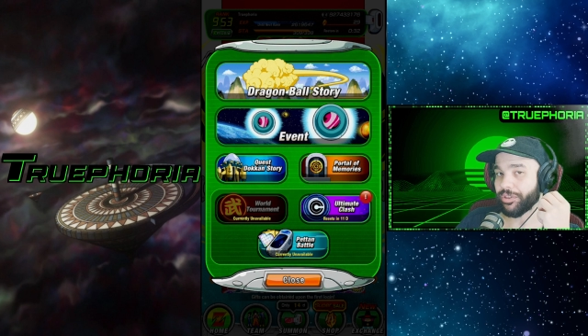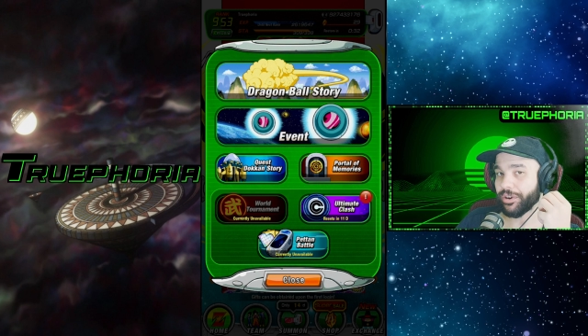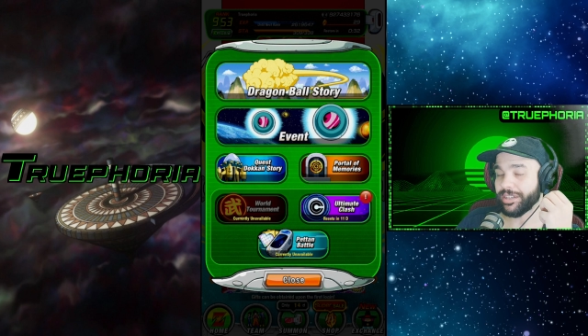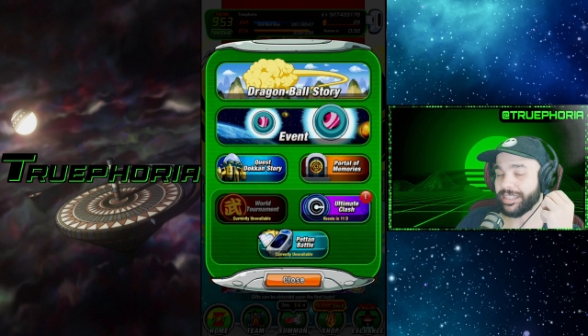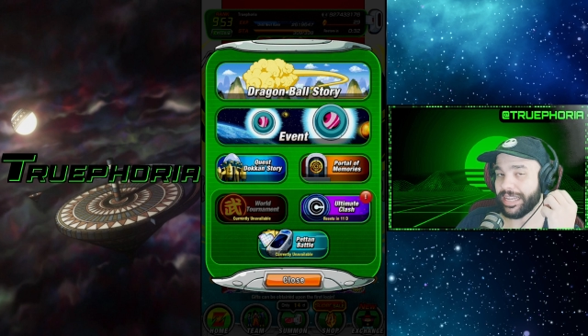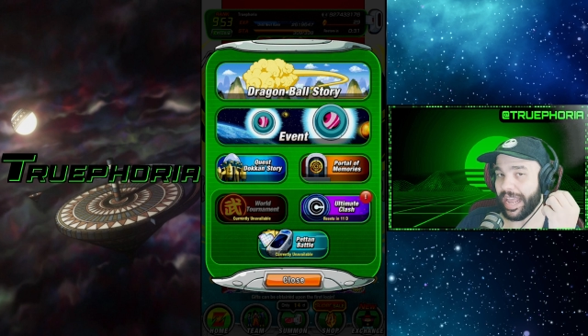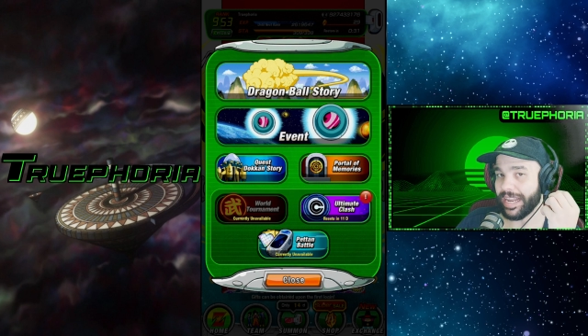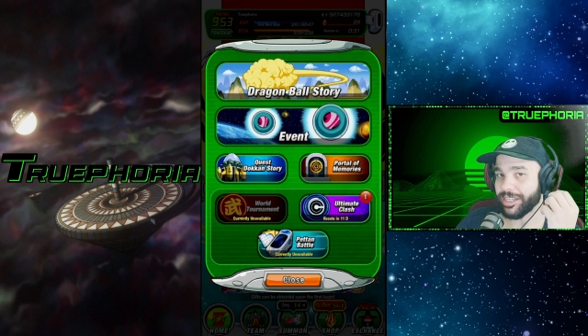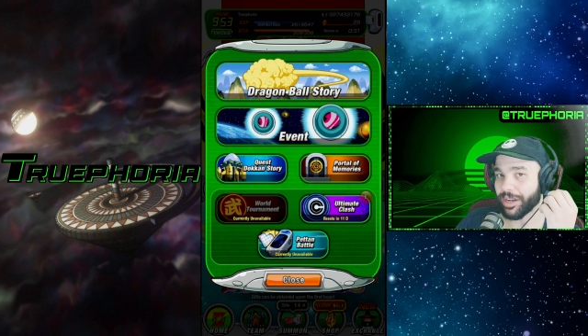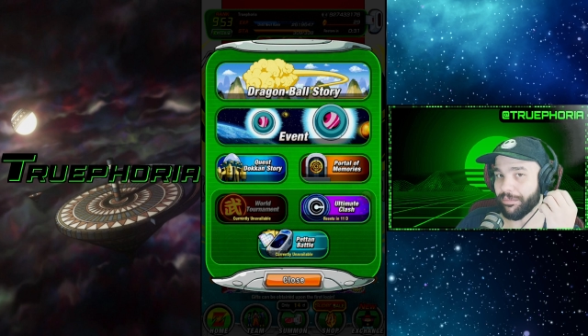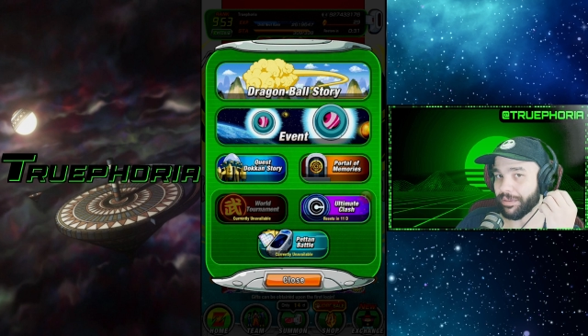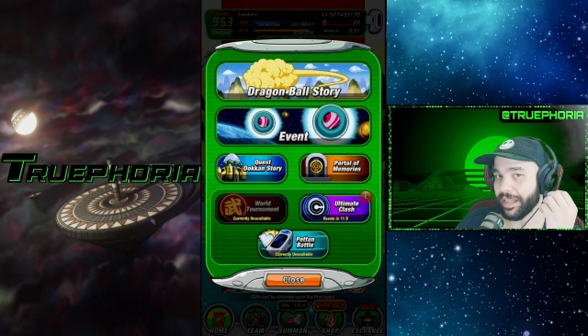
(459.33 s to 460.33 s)
stage
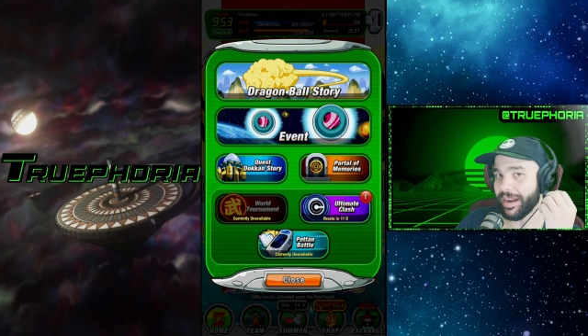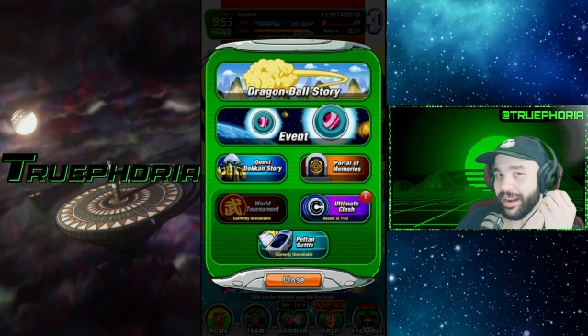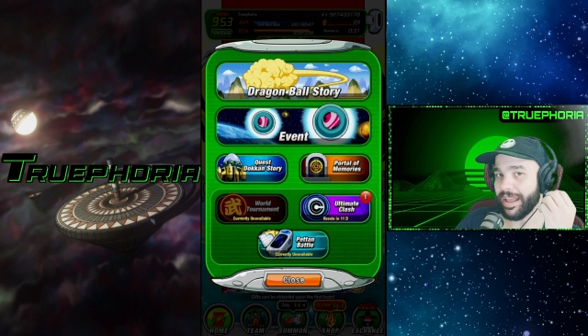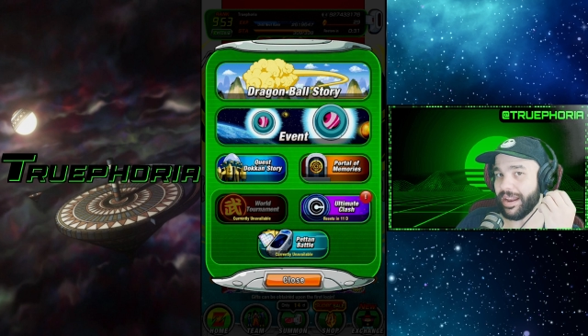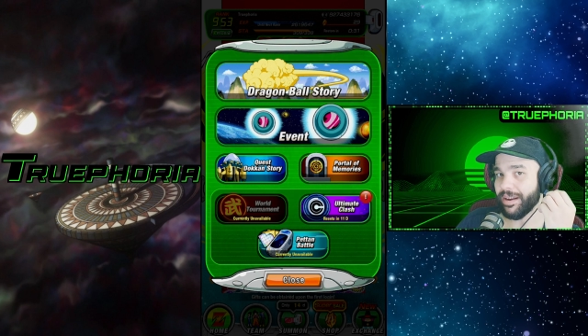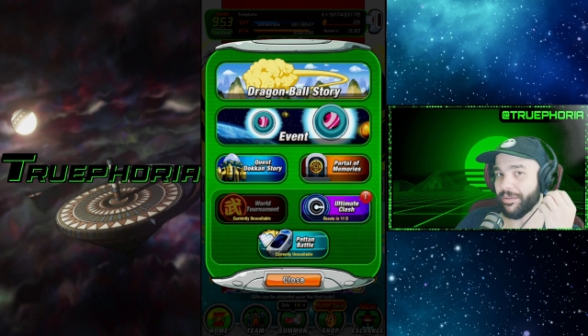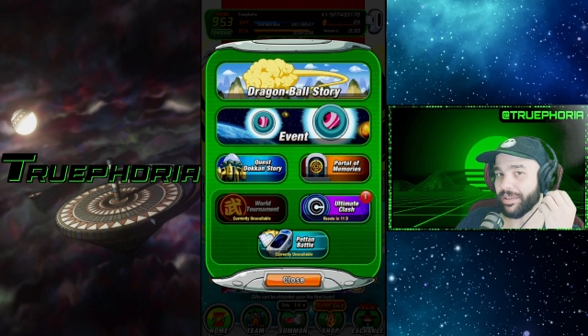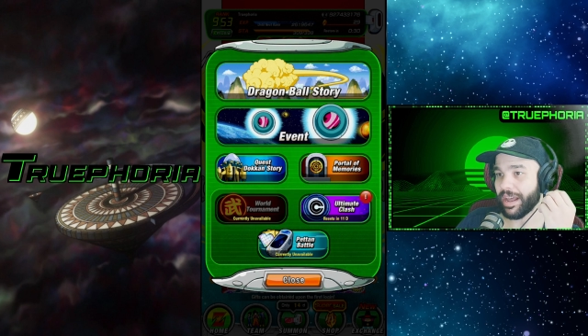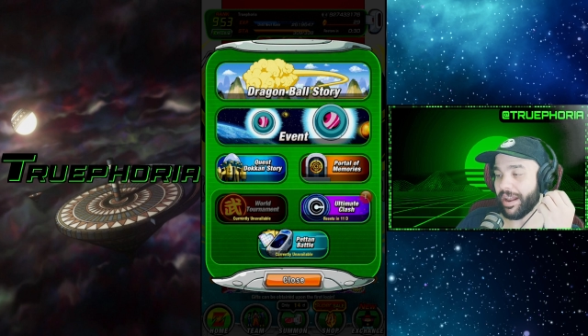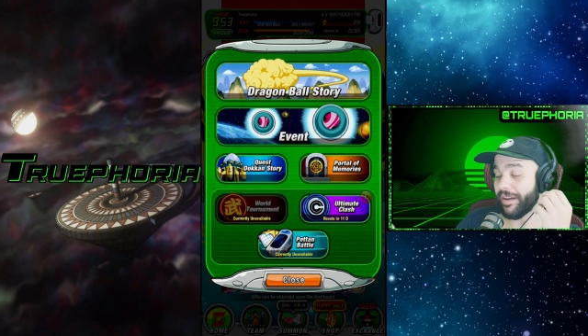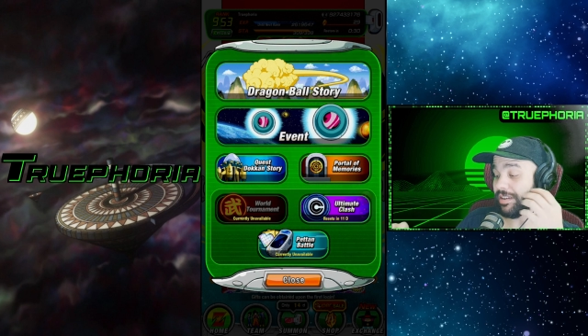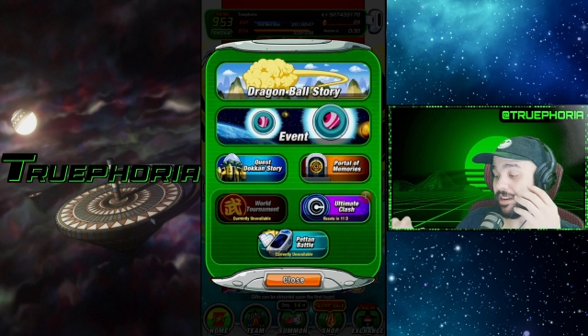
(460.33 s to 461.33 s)
completed in
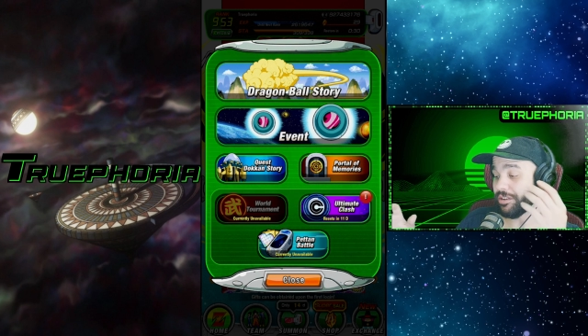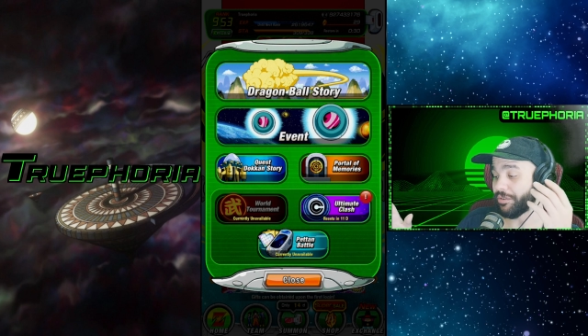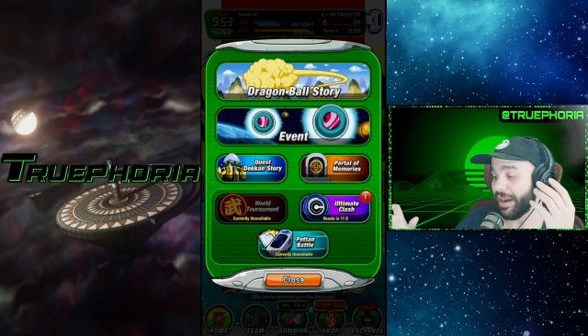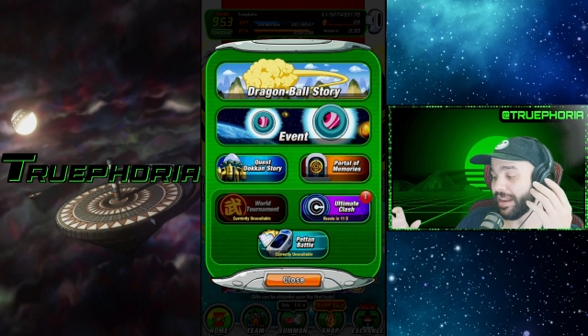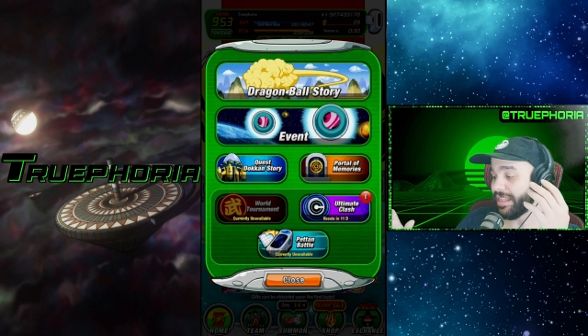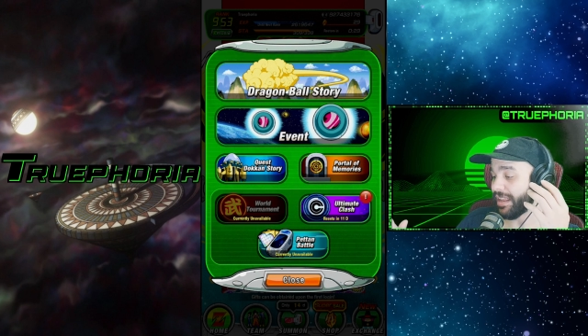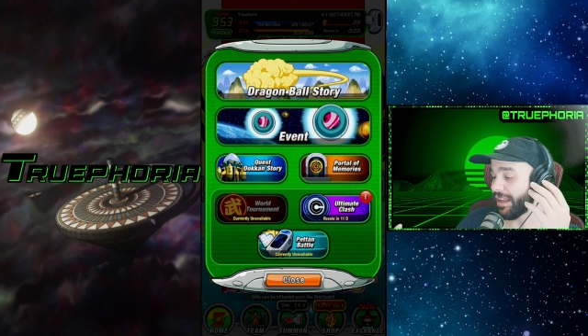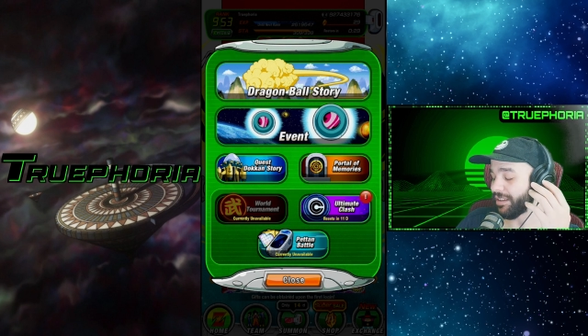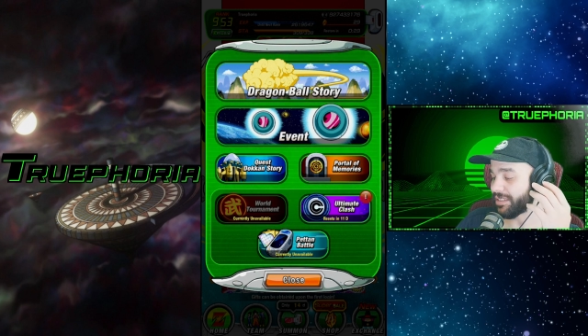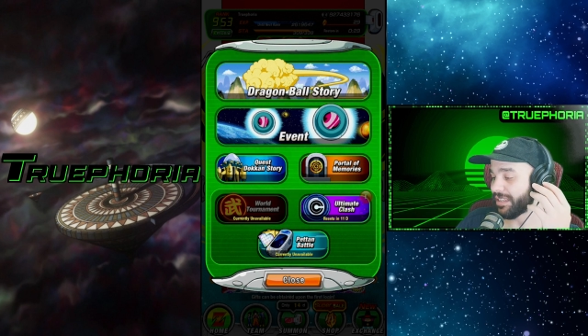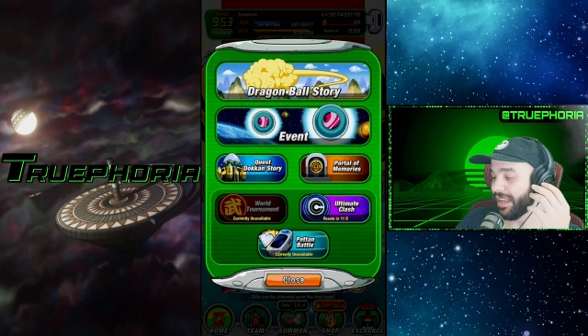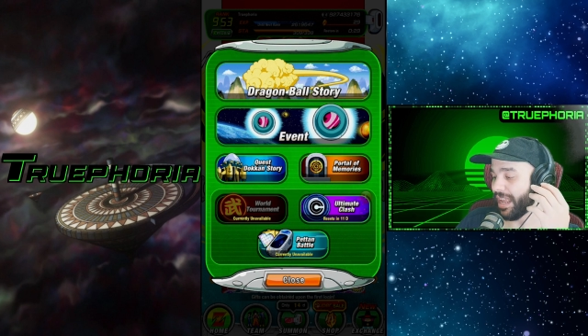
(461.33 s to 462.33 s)
without having to do anything
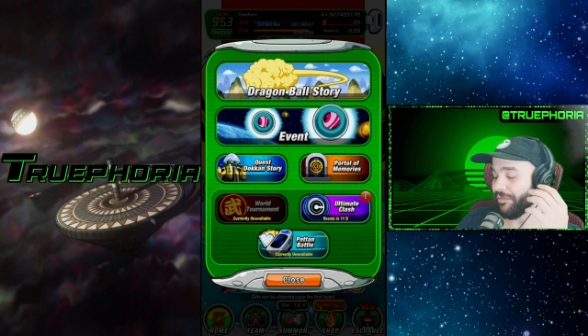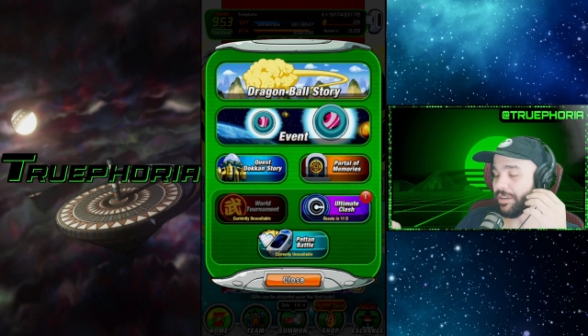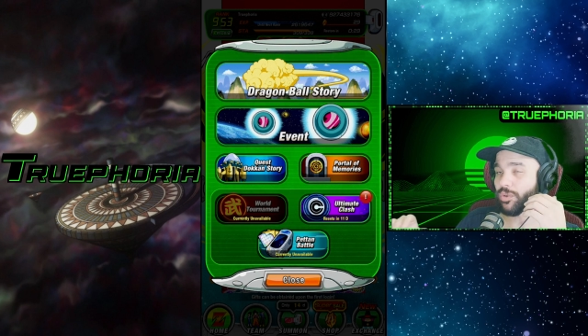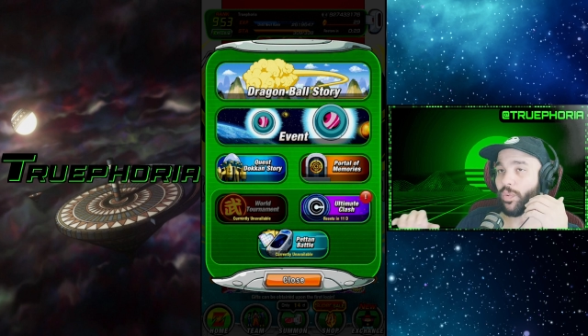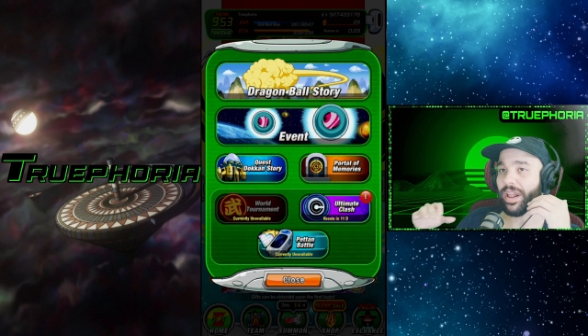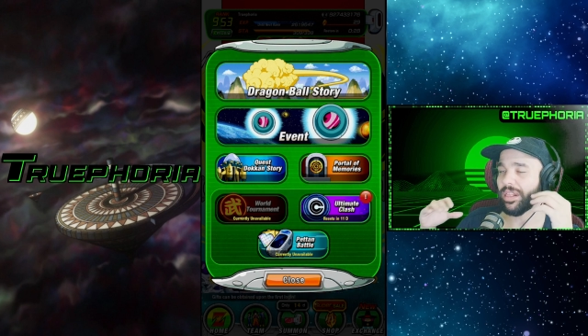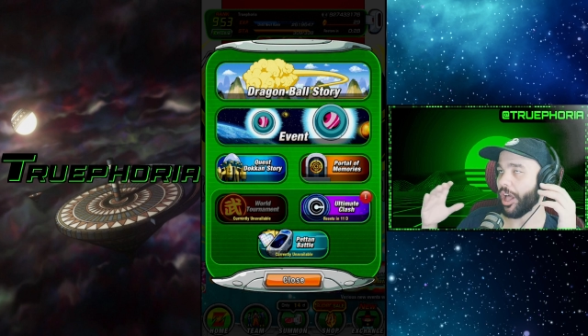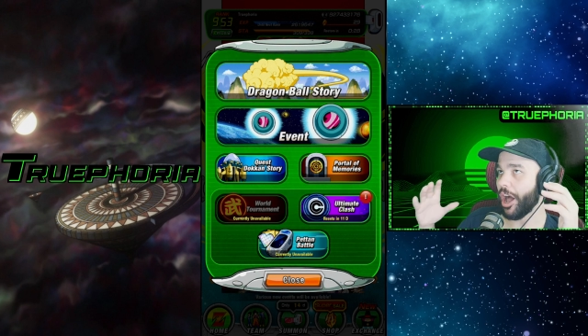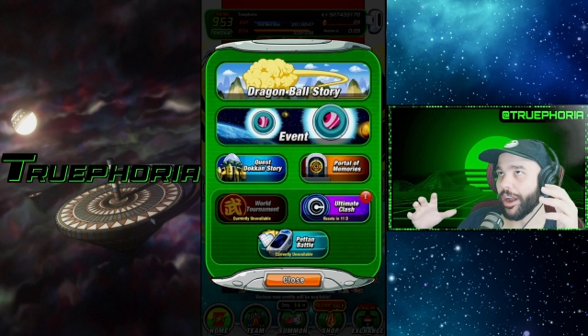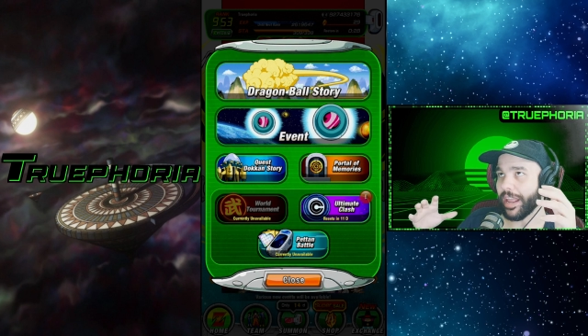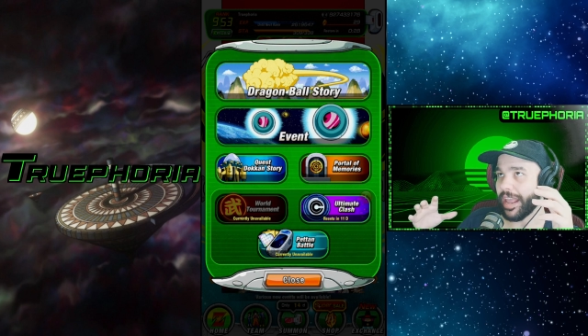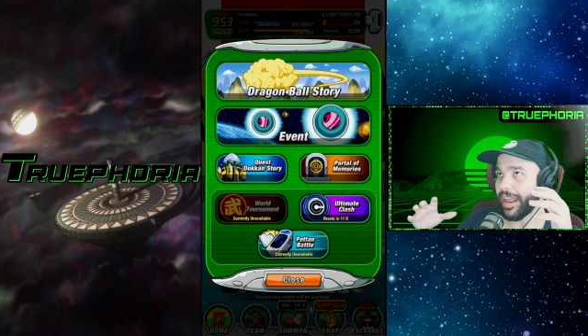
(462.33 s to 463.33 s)
else, if you just want to
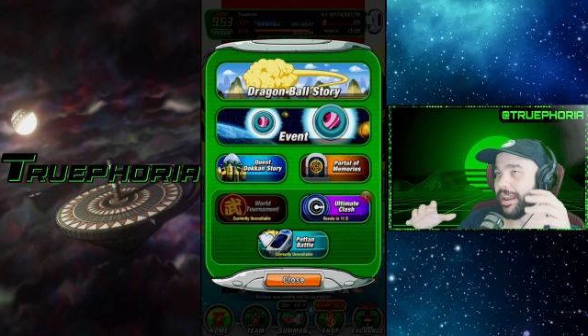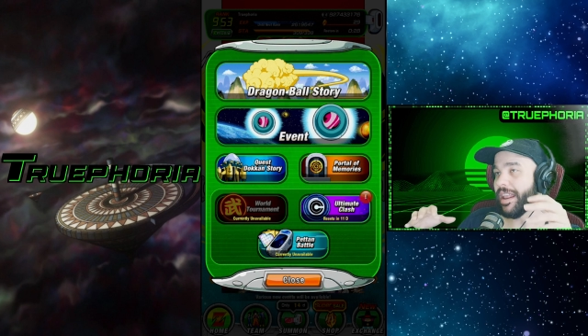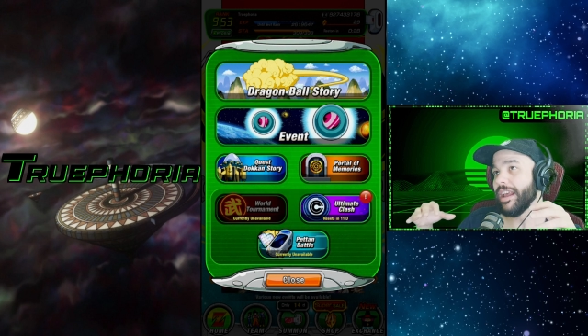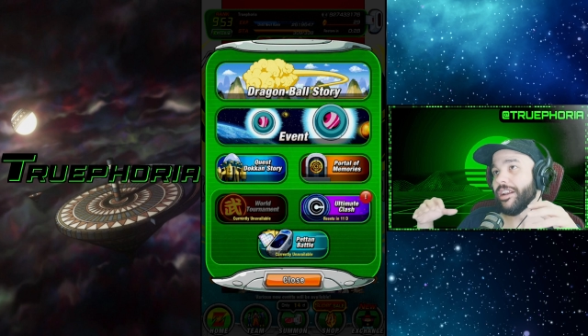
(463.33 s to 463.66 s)
log in,